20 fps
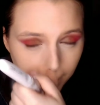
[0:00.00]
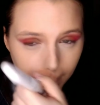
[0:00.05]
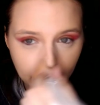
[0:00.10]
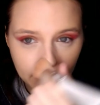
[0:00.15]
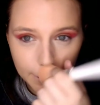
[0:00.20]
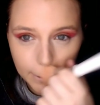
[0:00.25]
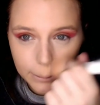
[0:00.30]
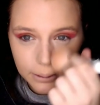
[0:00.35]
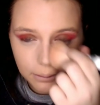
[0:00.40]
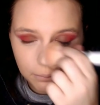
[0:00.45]

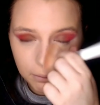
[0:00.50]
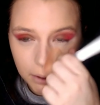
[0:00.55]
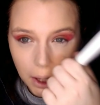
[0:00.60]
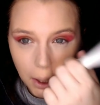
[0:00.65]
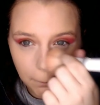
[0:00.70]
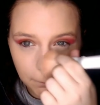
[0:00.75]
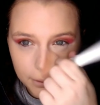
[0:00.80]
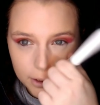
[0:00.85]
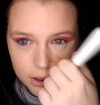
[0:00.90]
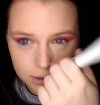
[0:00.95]
because it would
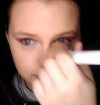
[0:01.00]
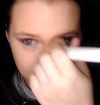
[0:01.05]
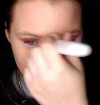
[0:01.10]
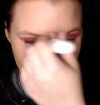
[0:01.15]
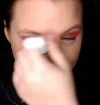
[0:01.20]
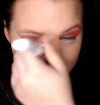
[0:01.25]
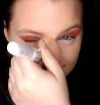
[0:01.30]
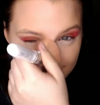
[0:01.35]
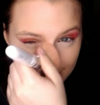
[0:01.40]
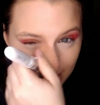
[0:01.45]
help his
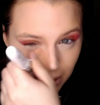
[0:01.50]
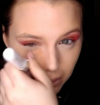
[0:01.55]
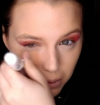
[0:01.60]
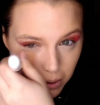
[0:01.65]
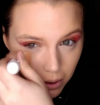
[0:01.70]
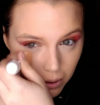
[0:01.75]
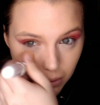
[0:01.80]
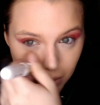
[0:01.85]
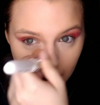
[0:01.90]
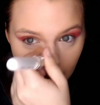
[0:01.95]
business out
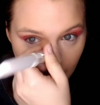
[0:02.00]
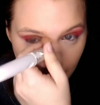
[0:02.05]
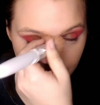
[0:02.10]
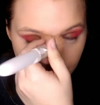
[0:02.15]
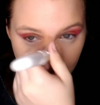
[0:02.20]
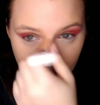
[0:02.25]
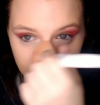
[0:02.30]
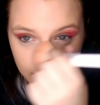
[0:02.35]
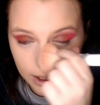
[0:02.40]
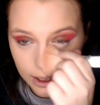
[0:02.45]
too, to have,
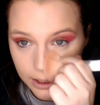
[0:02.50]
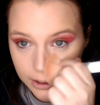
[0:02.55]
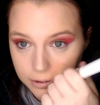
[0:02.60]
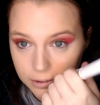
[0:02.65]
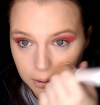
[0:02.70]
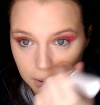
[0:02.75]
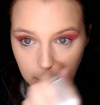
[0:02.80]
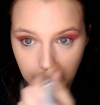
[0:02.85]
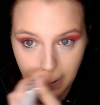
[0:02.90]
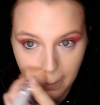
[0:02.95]
like, a
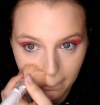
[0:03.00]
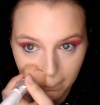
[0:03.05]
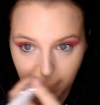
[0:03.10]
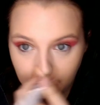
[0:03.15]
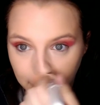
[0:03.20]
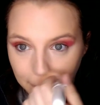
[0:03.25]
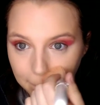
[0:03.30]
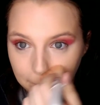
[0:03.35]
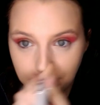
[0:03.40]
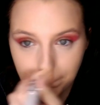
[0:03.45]
nicer
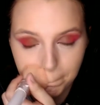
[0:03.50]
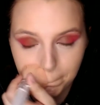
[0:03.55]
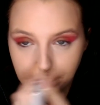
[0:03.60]
camera.